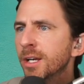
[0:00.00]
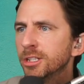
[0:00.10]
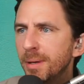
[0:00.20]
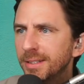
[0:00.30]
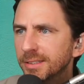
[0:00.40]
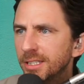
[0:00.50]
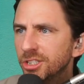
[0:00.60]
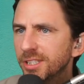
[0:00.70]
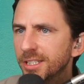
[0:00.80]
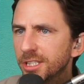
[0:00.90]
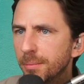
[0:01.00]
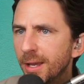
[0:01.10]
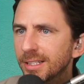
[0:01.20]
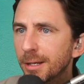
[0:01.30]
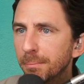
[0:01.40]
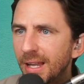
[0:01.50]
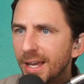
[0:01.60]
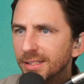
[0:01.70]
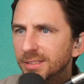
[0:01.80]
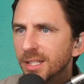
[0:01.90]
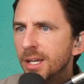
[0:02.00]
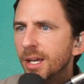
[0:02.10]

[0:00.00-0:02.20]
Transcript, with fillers: to make decisions and to demand compliance.